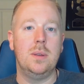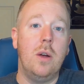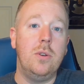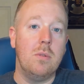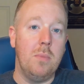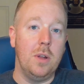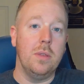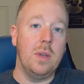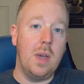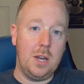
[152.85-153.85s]
on your
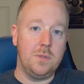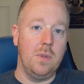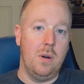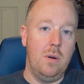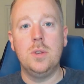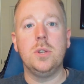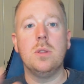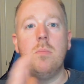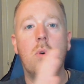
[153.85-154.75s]
monthly cash flow. This is